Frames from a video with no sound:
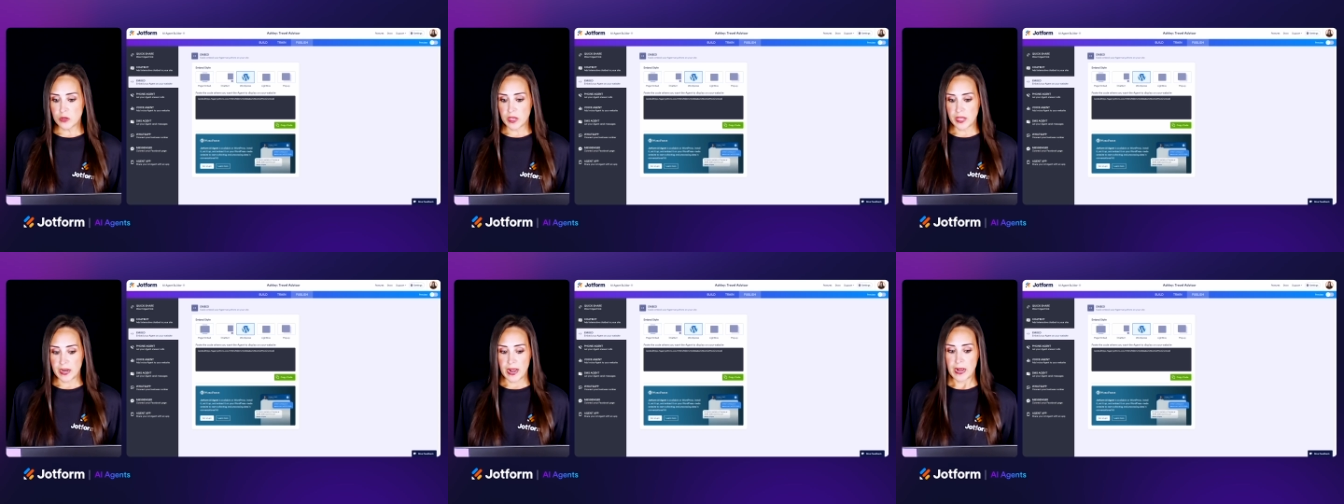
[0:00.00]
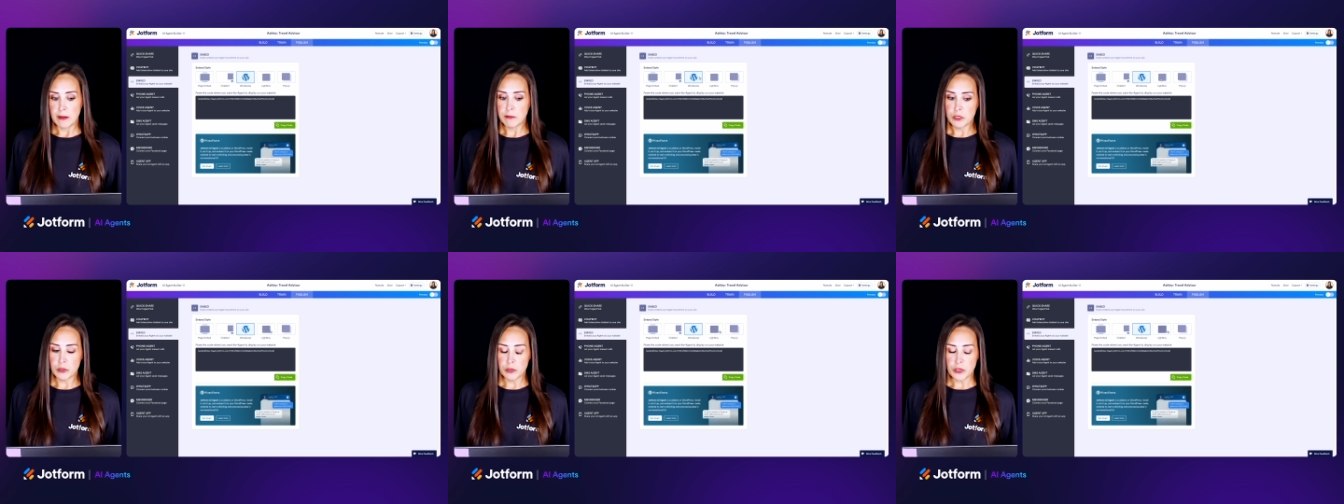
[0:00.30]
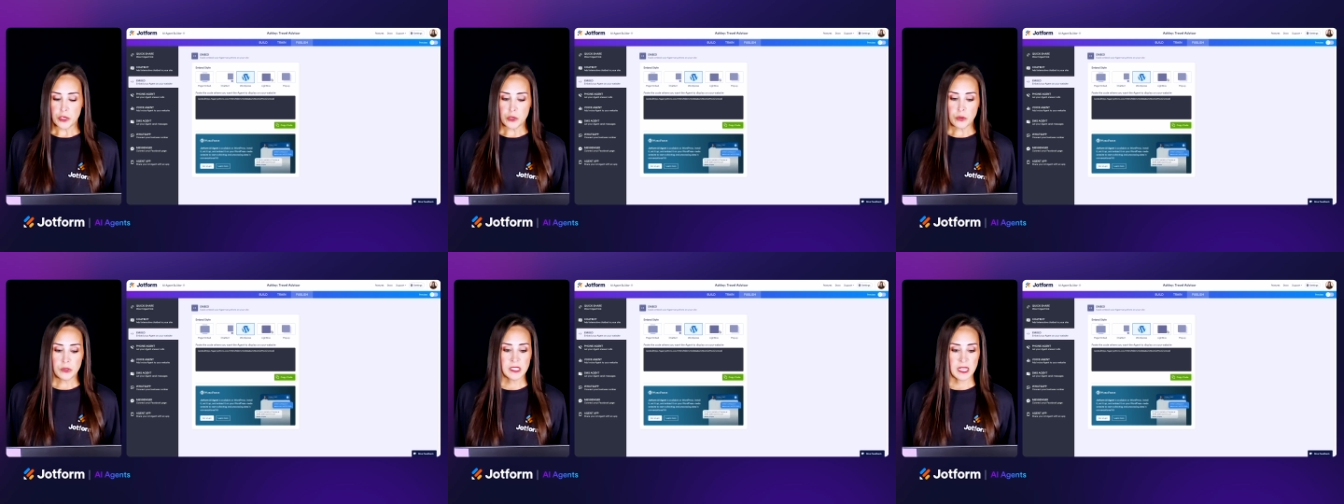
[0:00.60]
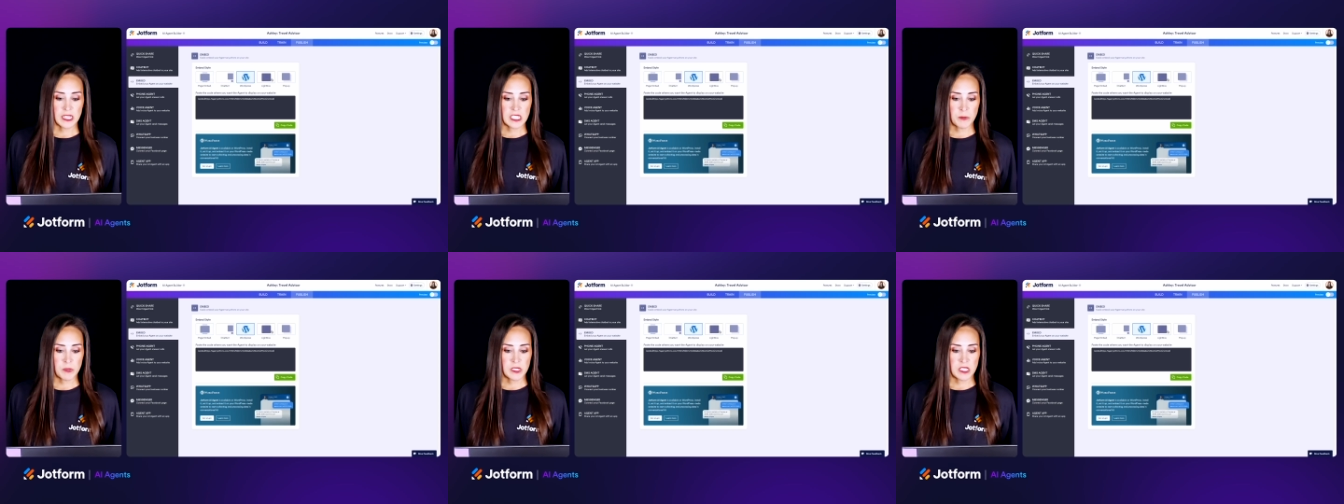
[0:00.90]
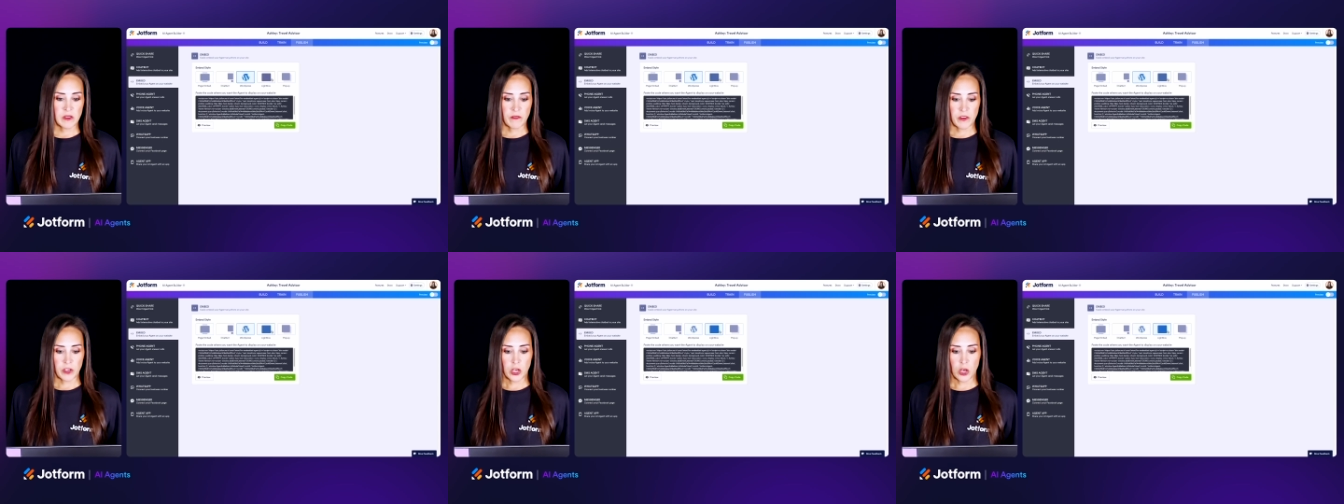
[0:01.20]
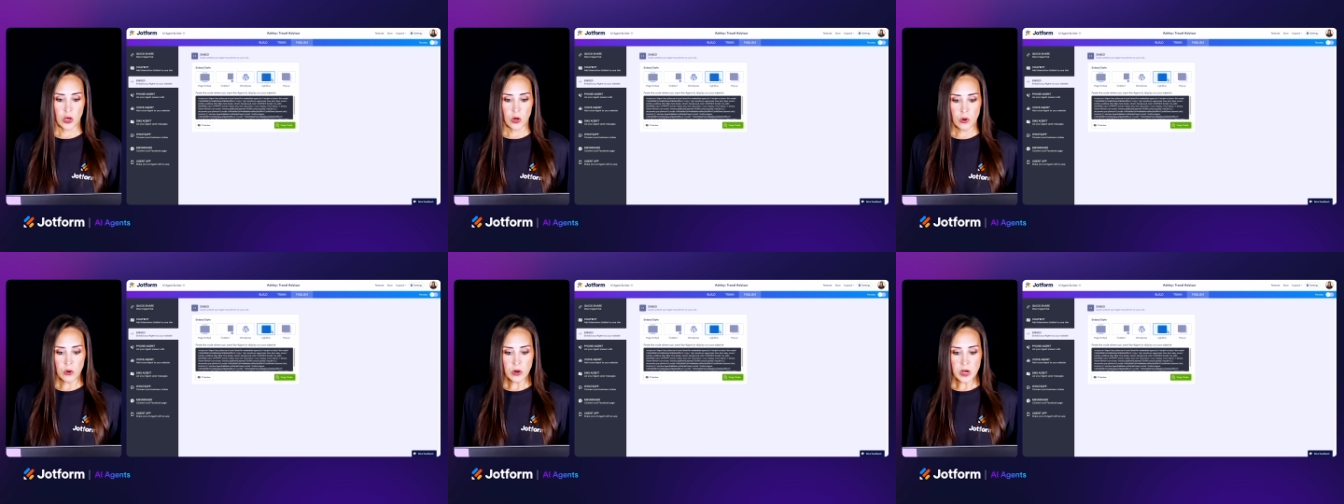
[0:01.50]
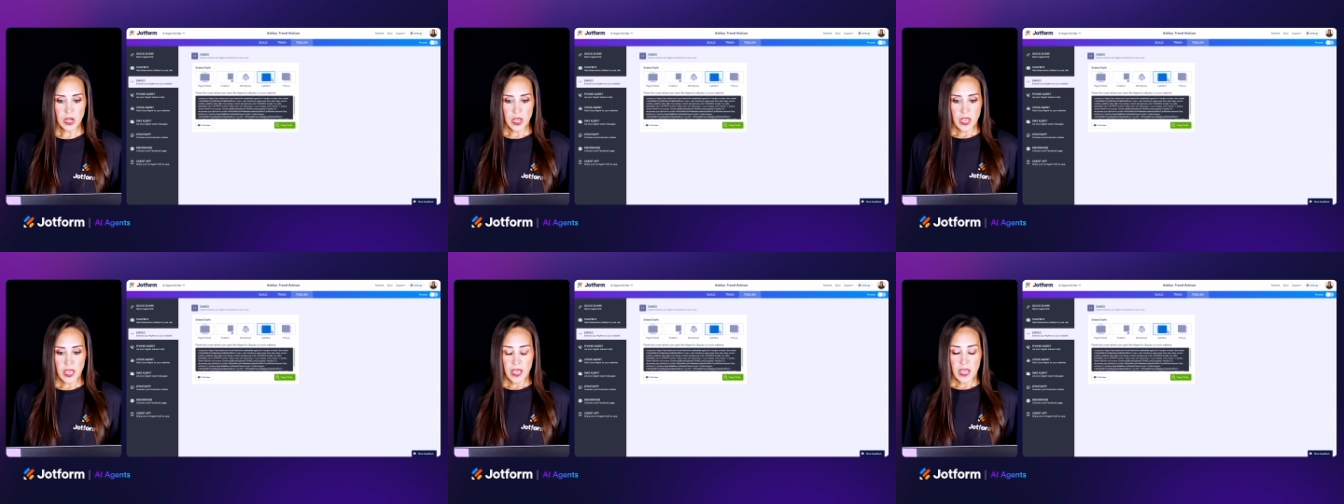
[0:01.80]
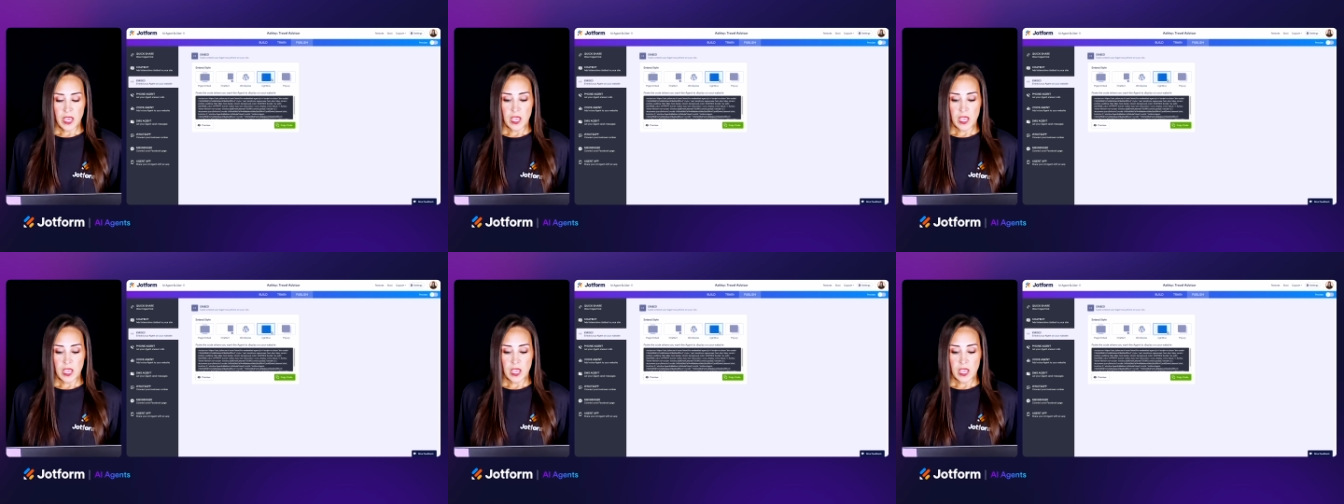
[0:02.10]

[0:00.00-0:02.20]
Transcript: you can absolutely use that specific code.